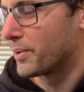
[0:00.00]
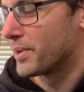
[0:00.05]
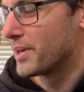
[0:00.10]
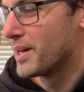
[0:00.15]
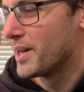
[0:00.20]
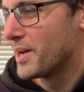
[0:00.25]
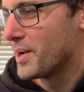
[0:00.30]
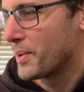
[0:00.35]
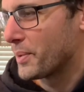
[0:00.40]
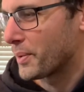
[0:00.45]

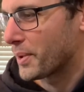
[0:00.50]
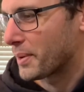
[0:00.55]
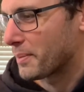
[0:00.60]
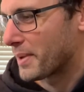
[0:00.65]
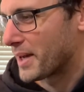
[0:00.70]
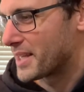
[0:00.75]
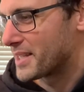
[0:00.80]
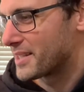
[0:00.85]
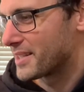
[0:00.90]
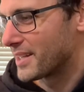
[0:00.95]
What am I
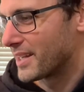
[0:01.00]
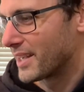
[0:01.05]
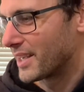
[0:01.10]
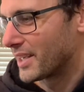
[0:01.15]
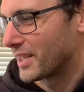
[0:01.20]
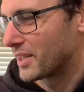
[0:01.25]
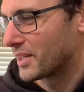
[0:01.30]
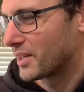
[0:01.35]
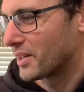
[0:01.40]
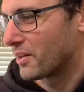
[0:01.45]
saying?
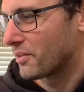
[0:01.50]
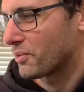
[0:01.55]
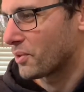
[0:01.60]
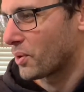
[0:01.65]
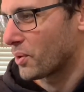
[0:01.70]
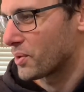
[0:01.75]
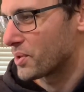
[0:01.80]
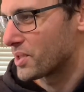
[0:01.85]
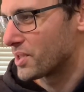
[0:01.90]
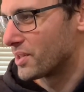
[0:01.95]
Of course
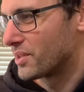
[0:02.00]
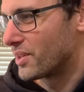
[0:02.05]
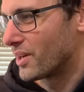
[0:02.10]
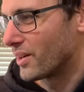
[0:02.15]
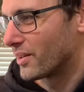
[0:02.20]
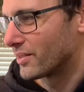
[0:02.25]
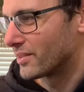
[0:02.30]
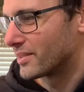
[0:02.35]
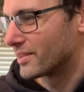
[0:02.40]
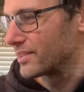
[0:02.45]
you don't.
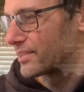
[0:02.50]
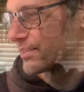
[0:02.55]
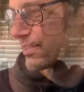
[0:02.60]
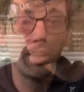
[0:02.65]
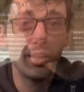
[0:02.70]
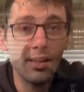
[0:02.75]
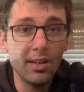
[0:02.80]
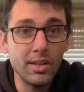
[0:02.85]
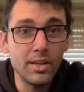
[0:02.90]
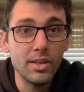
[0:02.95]

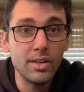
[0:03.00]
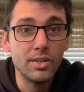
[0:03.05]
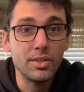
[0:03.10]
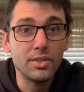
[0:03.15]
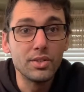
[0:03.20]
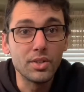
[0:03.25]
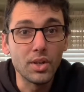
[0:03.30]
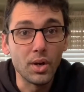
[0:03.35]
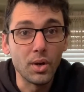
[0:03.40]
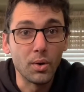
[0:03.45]

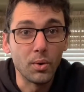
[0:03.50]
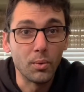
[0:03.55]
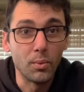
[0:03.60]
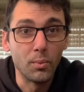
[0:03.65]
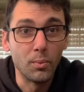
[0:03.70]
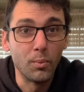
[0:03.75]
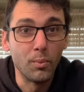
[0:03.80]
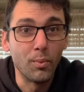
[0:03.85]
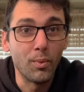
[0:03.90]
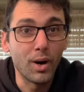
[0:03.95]
So,
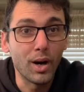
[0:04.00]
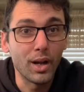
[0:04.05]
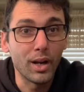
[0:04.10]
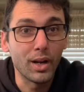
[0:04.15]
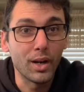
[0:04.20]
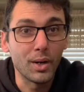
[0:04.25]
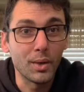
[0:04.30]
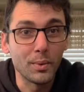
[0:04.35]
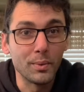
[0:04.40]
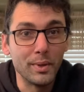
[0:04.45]
what are
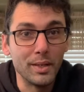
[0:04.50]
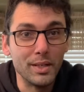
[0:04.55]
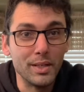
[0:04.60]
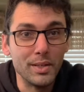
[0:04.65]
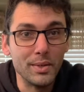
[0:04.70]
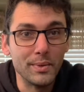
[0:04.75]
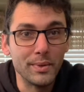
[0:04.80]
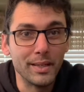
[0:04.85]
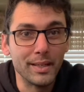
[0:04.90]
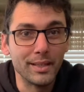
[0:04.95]
we
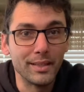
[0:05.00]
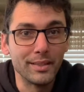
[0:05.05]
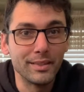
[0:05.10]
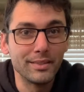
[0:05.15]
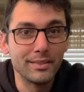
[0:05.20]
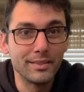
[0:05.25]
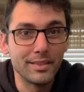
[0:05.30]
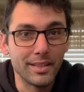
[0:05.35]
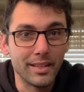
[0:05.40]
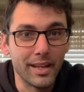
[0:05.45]
doing
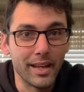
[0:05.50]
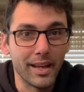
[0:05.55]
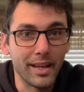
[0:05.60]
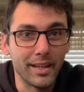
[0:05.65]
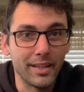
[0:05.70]
today?